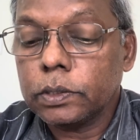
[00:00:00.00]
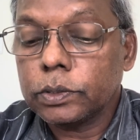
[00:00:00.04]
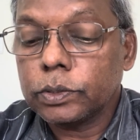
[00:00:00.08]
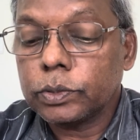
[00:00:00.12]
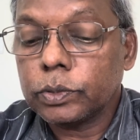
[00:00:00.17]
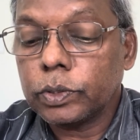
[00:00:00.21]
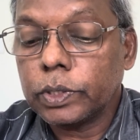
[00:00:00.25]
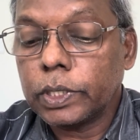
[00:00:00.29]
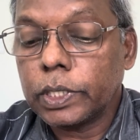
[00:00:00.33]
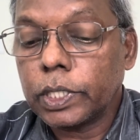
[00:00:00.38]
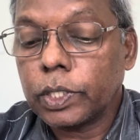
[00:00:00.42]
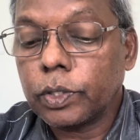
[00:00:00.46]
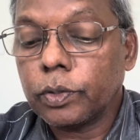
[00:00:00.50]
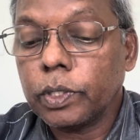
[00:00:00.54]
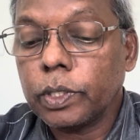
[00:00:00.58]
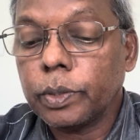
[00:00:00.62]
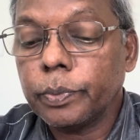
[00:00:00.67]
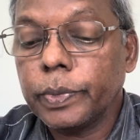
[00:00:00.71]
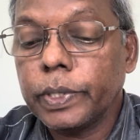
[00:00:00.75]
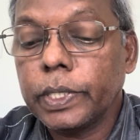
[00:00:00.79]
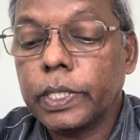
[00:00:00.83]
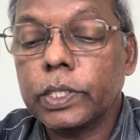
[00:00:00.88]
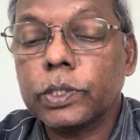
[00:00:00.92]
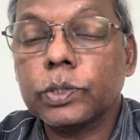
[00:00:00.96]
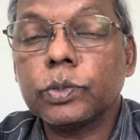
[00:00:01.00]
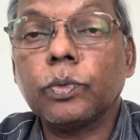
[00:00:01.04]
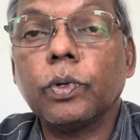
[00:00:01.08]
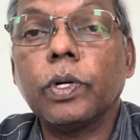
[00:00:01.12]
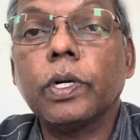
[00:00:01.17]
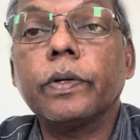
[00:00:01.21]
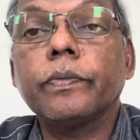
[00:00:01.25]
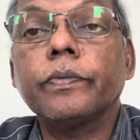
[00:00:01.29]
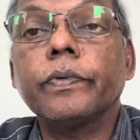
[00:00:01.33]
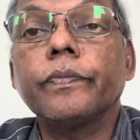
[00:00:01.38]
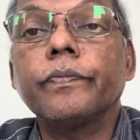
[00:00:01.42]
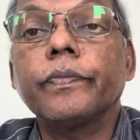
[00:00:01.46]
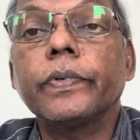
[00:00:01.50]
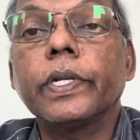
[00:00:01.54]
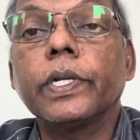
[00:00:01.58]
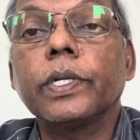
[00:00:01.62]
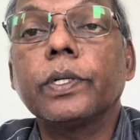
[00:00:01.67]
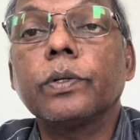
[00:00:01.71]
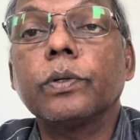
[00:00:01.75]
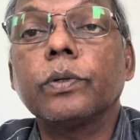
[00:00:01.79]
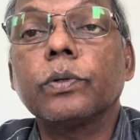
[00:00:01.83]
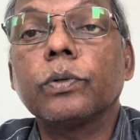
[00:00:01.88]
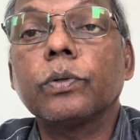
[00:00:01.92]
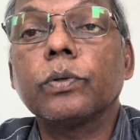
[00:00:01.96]
So the requirement is
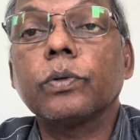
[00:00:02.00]
150 to